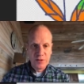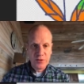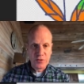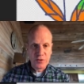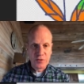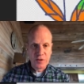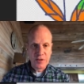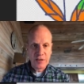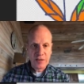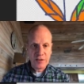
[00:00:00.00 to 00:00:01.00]
You can
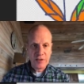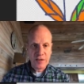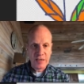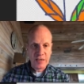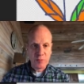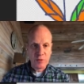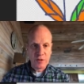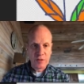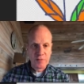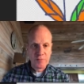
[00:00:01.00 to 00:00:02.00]
color, and it
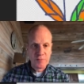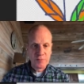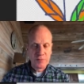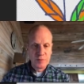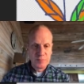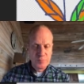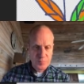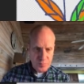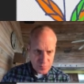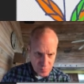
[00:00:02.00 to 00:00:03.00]
will.
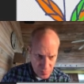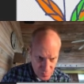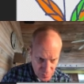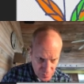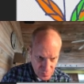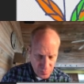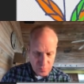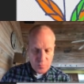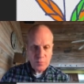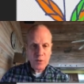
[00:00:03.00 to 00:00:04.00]

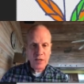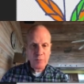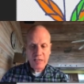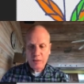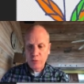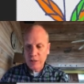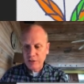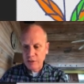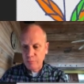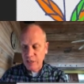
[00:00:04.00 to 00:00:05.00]
I'm going to make the brush
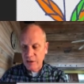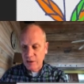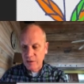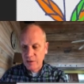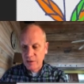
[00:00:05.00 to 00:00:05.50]
bigger